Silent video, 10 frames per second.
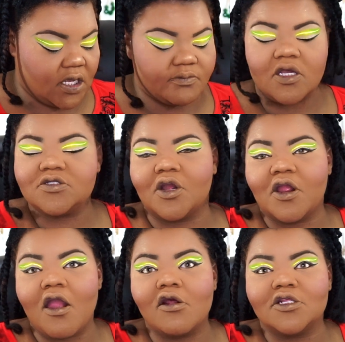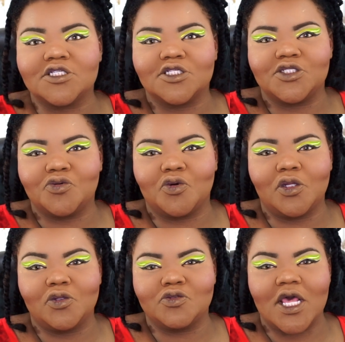Artist Couture
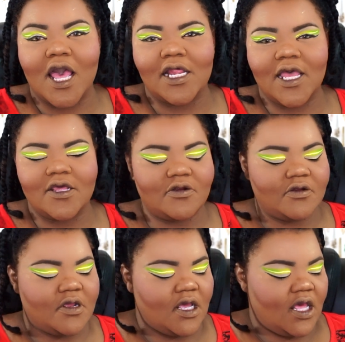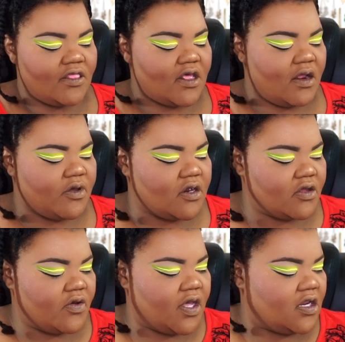loose highlighter that I'm going to
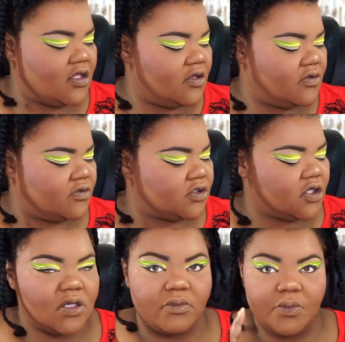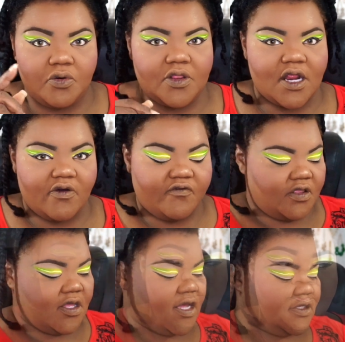go ahead and use. So let me pour that out for
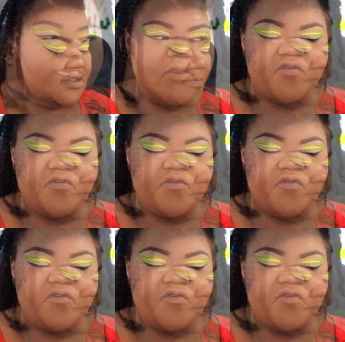you guys.